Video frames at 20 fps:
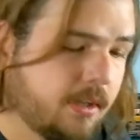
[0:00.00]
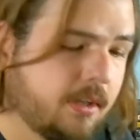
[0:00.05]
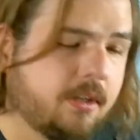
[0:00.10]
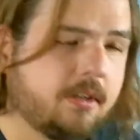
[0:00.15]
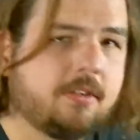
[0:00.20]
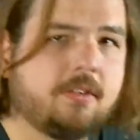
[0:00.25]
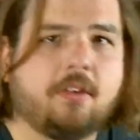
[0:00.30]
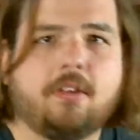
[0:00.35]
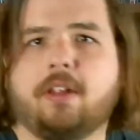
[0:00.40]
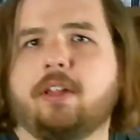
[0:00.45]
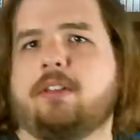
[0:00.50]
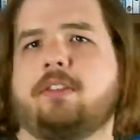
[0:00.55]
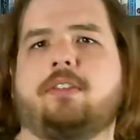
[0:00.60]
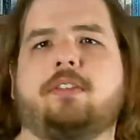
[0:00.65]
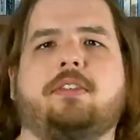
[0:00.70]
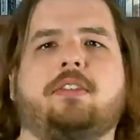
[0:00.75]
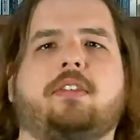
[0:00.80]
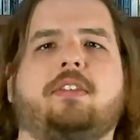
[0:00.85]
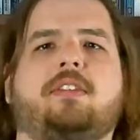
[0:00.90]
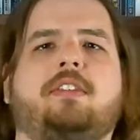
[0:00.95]
So
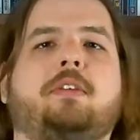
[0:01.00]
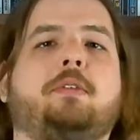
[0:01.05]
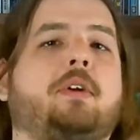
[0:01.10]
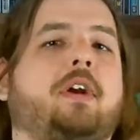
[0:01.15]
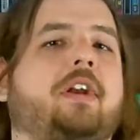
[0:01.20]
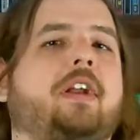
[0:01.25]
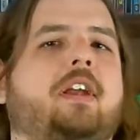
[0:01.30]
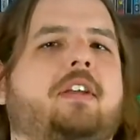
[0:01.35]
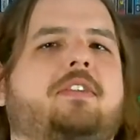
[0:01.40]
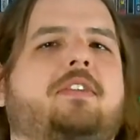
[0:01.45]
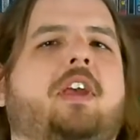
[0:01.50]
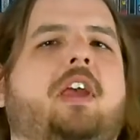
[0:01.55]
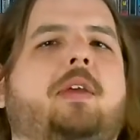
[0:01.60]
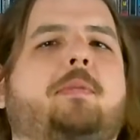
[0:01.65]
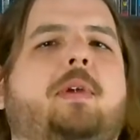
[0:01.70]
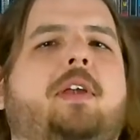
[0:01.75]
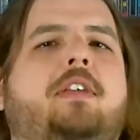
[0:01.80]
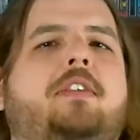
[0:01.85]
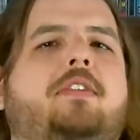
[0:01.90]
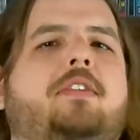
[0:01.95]
let's see what our next game
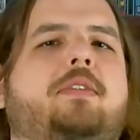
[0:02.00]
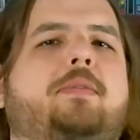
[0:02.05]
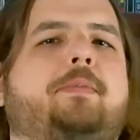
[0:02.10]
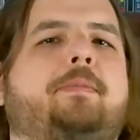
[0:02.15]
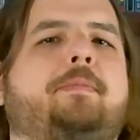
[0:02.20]
is.